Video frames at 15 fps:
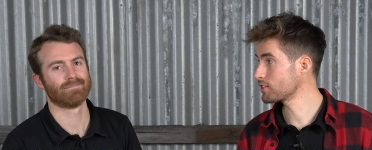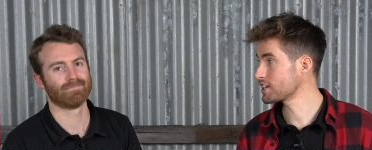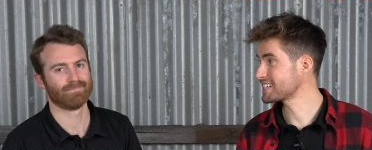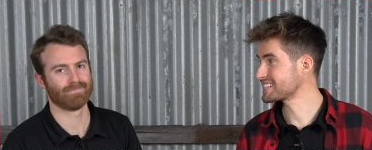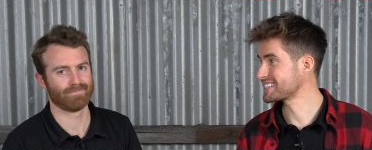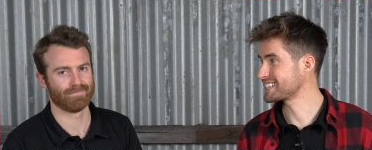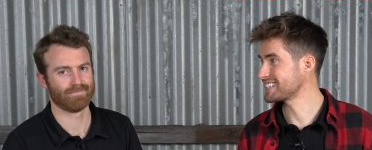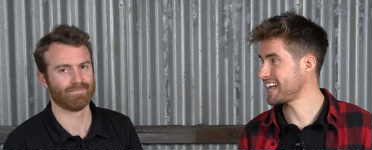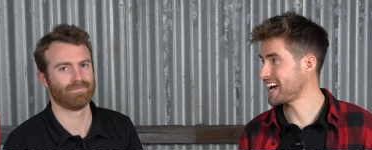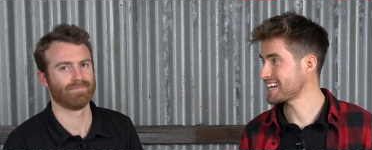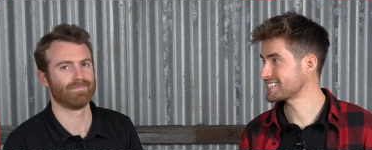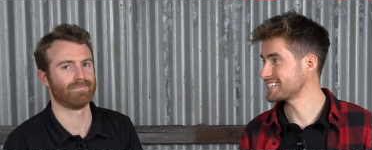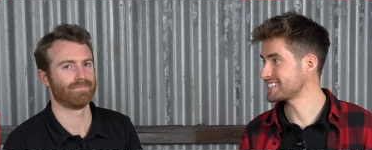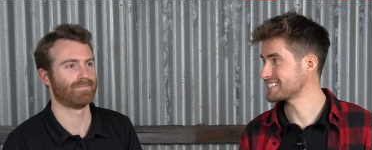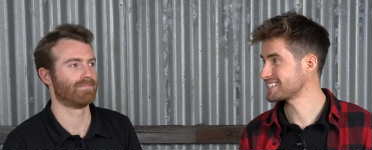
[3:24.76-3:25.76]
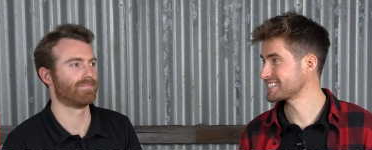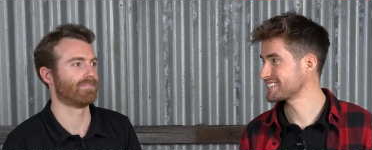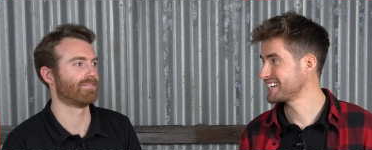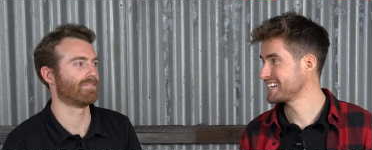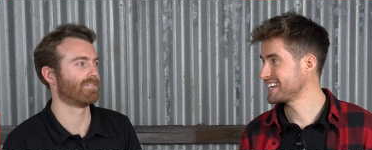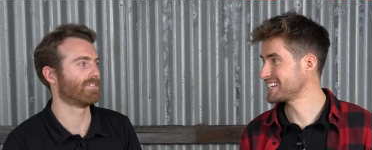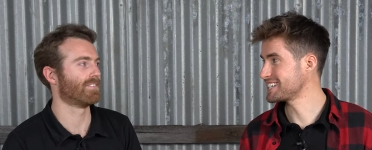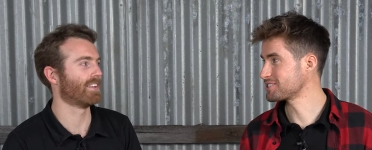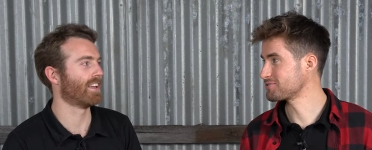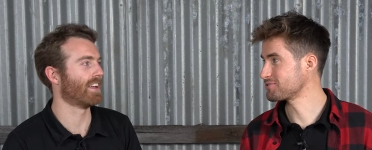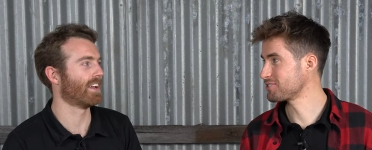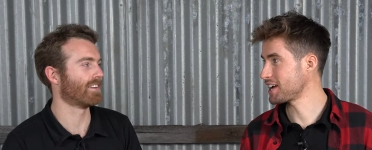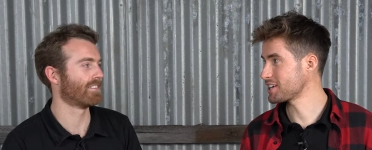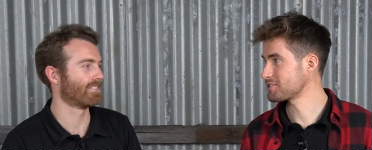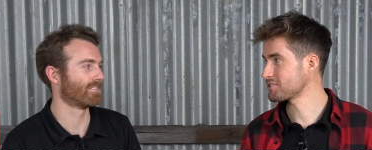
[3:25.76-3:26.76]
Speaker 1: for his glasses, his
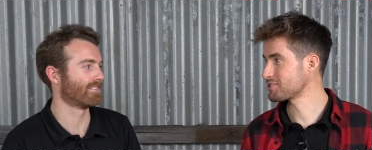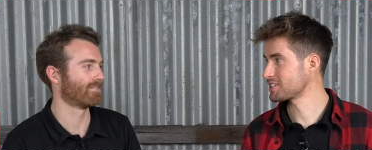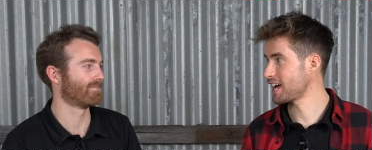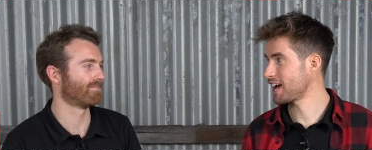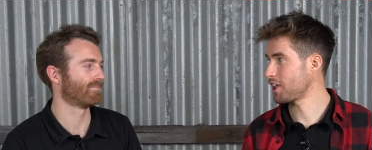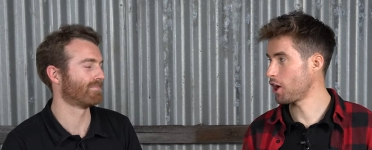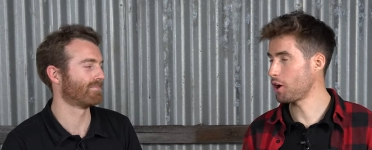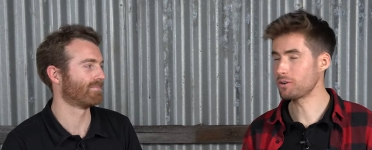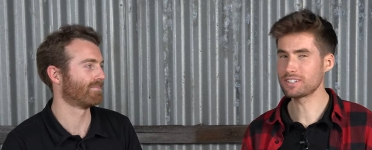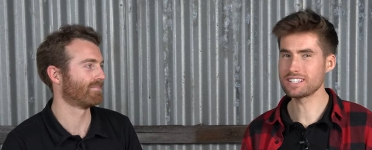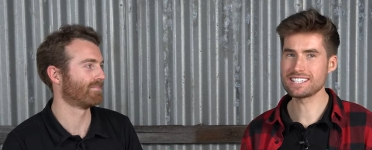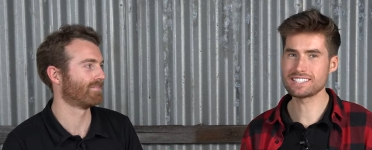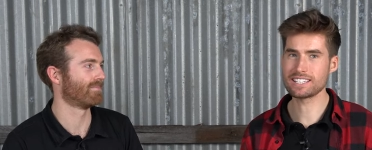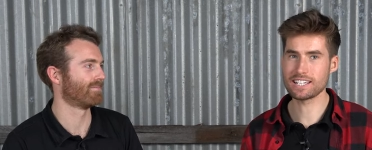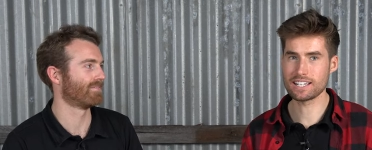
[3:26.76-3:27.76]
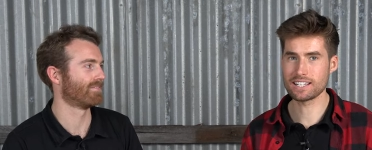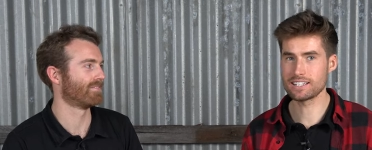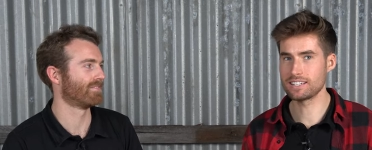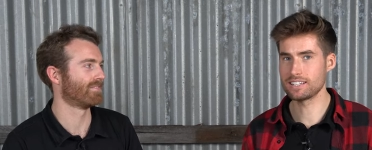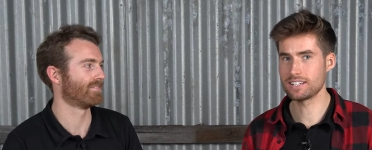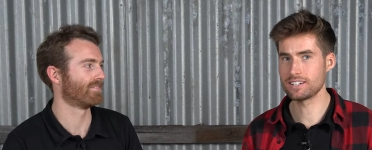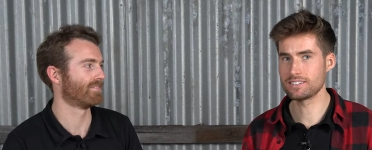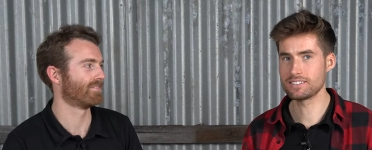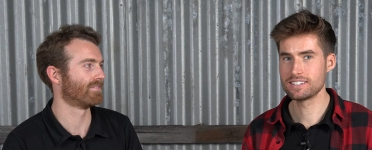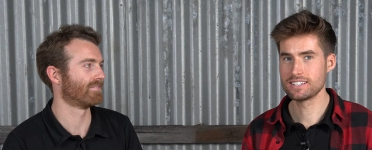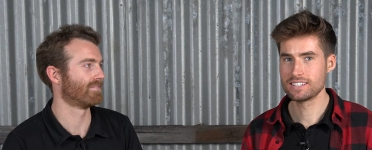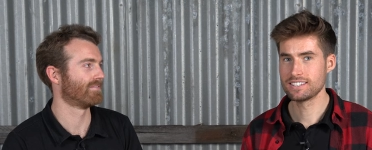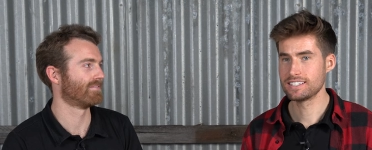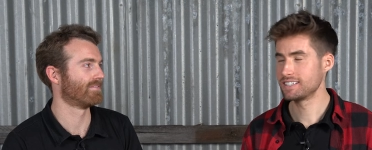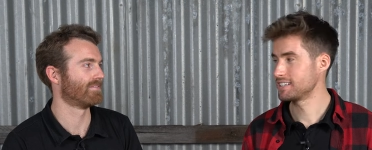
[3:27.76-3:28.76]
yeah. retro style Oakleys that you know,
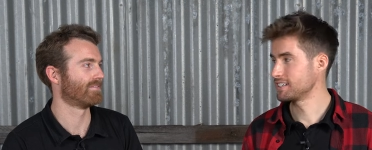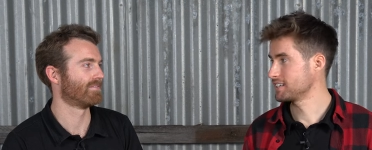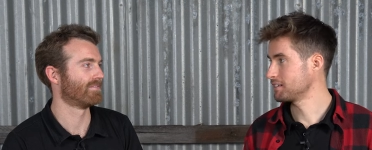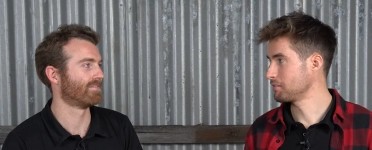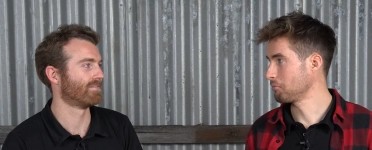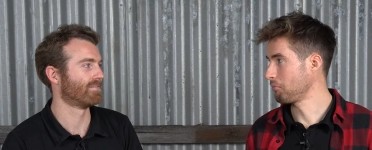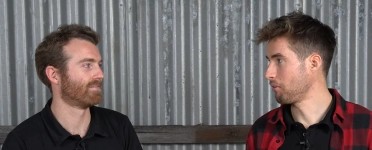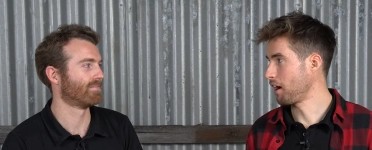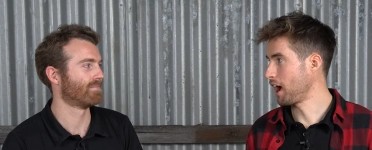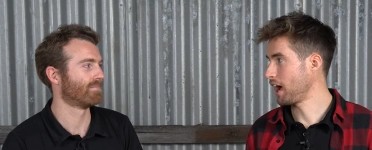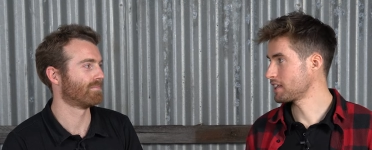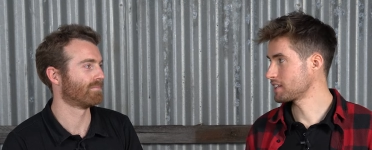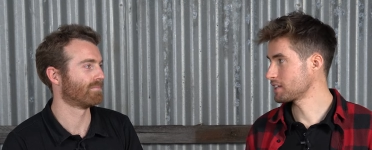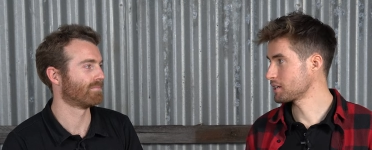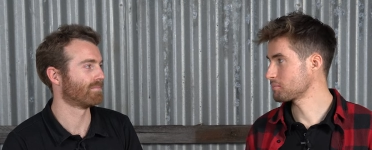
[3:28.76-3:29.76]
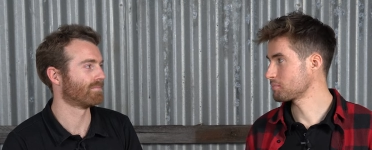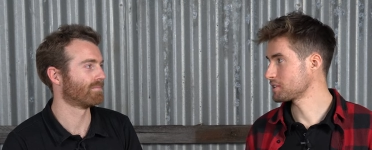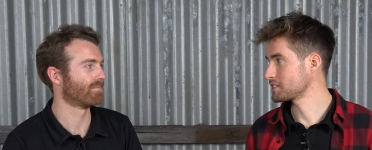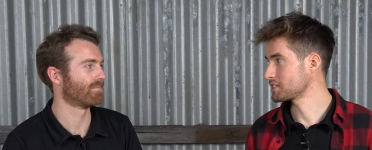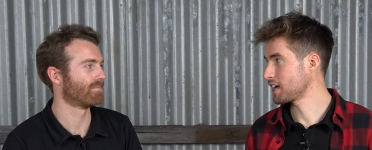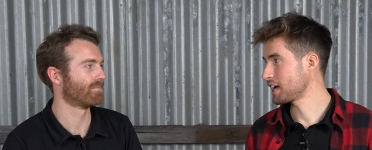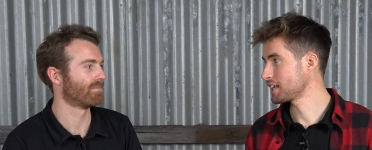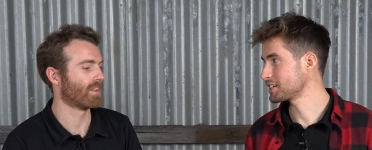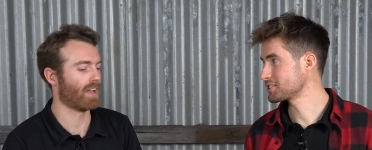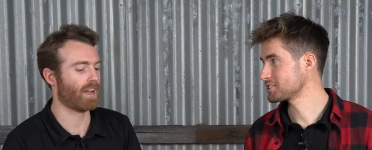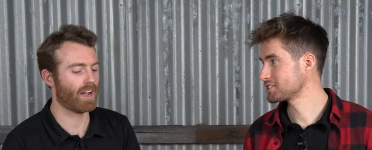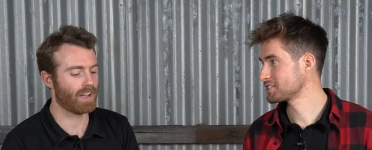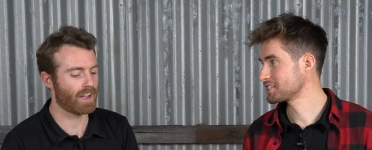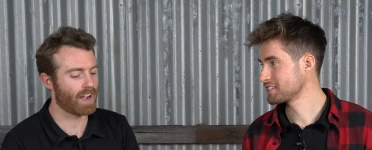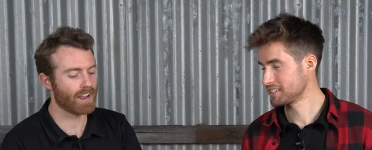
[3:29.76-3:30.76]
I think are pretty stylish.
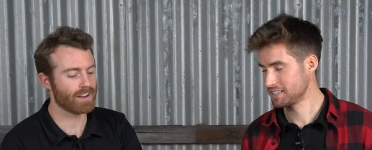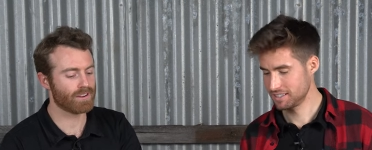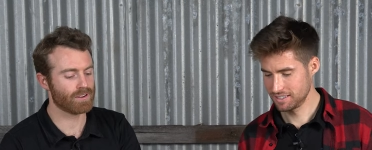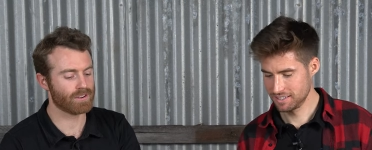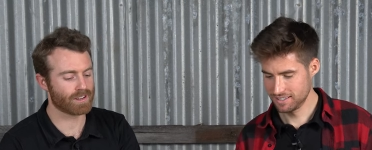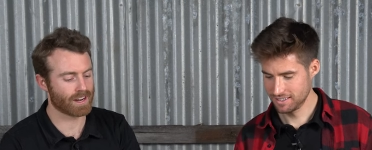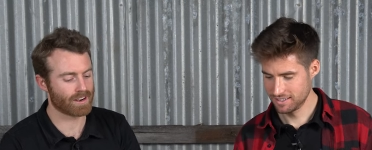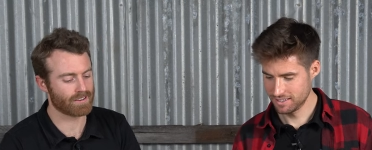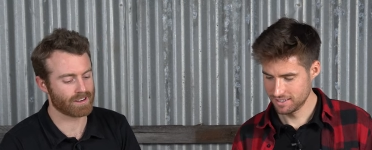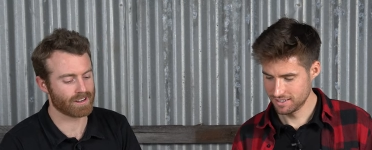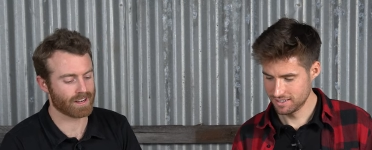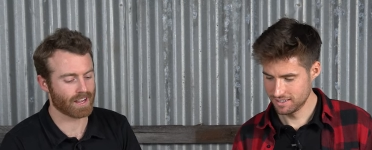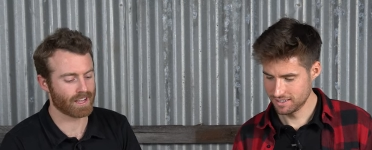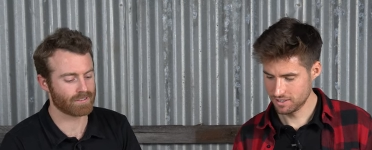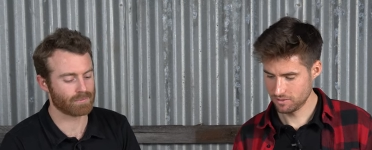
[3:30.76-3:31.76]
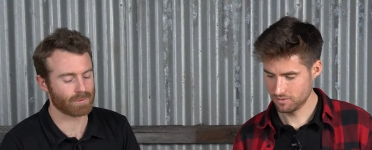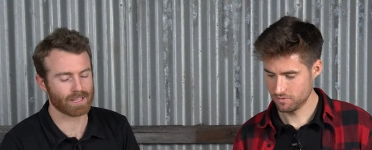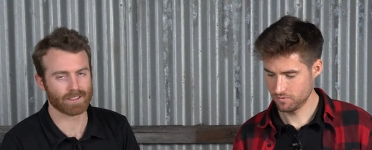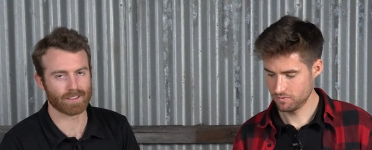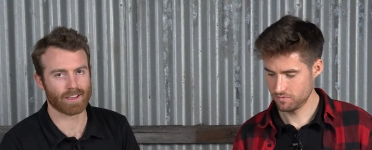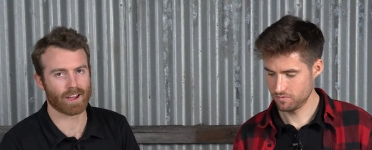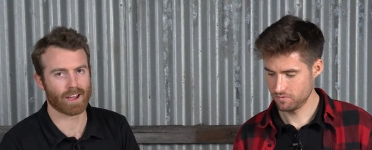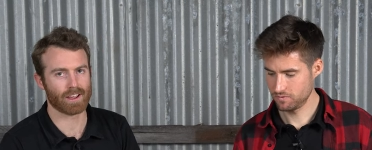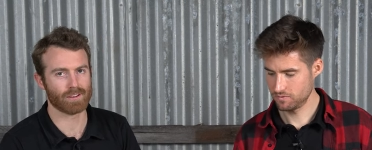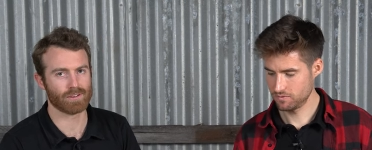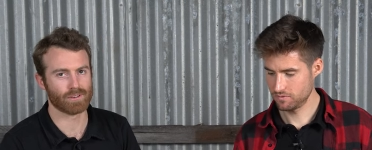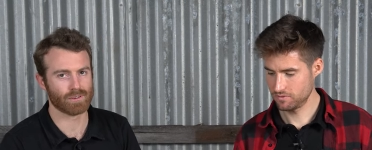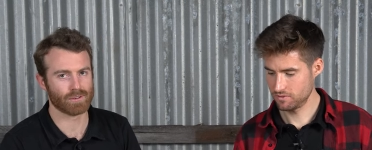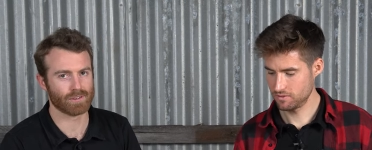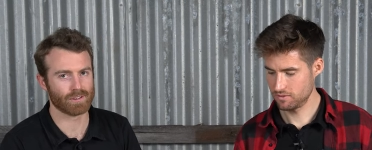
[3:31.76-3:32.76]
Speaker 2: I, I know Geraint as being the guy
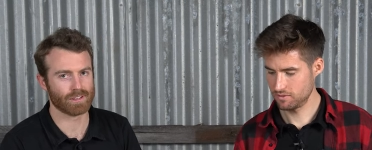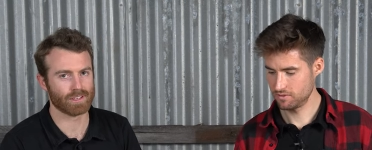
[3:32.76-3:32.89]
who